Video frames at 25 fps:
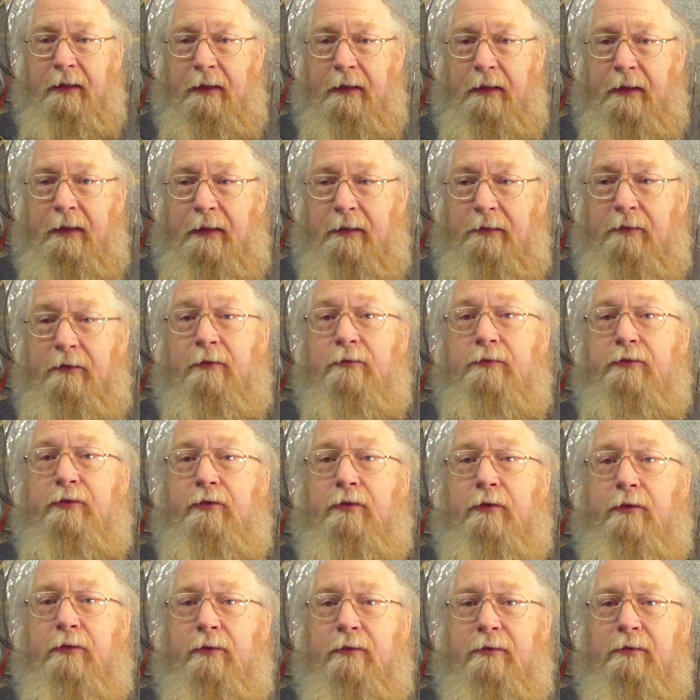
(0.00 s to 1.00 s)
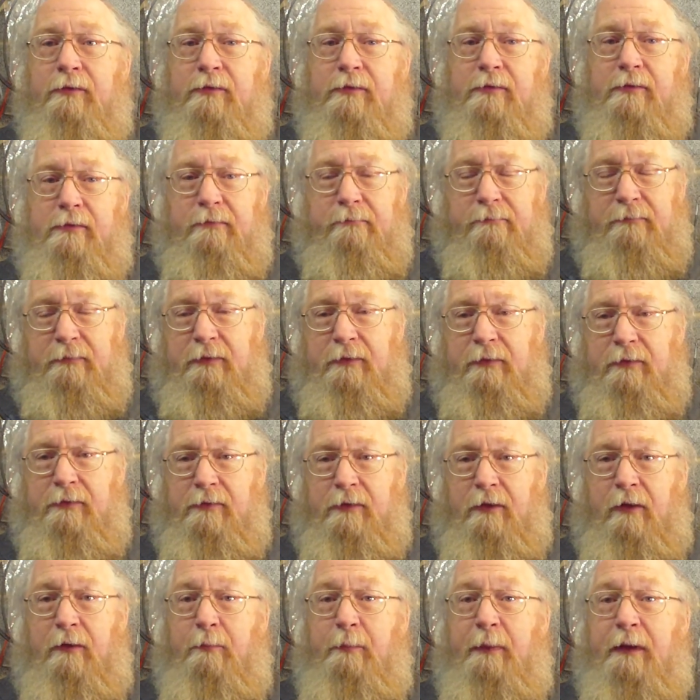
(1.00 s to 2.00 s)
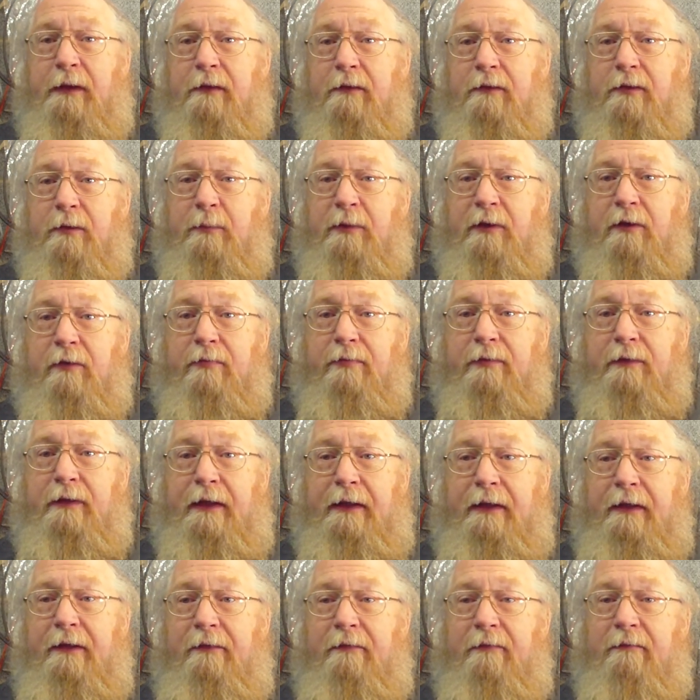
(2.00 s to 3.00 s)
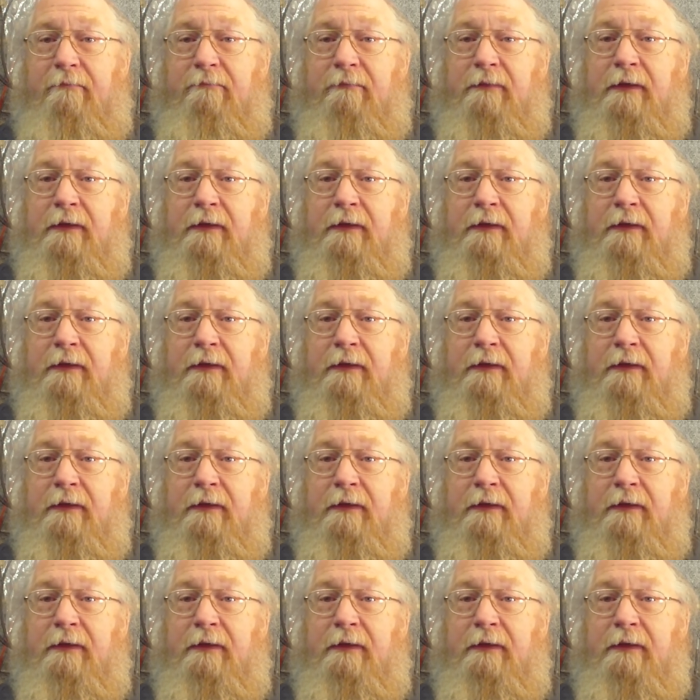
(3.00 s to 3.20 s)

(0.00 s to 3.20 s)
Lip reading: Not shorts, because hot metal coming off a lathe,